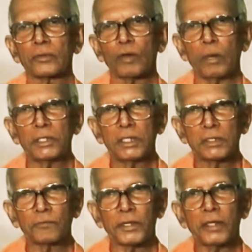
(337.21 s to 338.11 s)

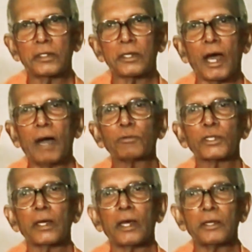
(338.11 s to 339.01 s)
Swamiji's friend up to
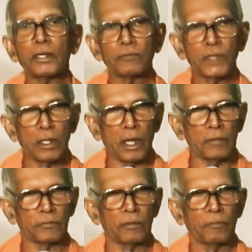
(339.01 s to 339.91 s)
the end of their
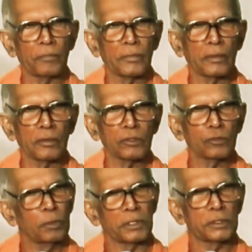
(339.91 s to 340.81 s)
life.
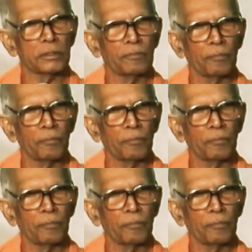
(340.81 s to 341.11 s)
So much.